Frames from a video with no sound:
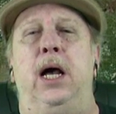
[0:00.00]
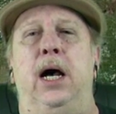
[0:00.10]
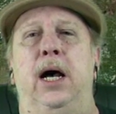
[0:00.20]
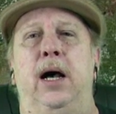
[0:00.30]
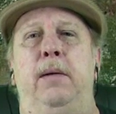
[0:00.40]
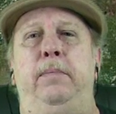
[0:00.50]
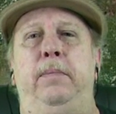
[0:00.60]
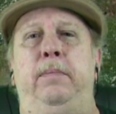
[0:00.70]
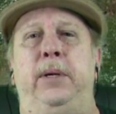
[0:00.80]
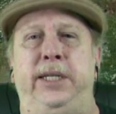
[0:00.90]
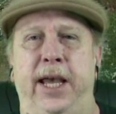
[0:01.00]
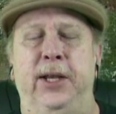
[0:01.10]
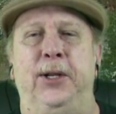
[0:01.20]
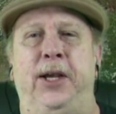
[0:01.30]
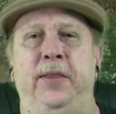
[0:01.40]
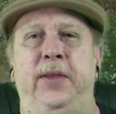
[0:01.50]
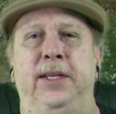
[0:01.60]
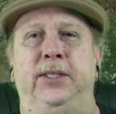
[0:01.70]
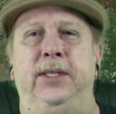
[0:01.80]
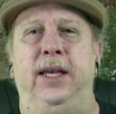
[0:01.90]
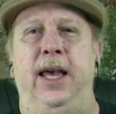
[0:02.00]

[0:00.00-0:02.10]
But take a look at this,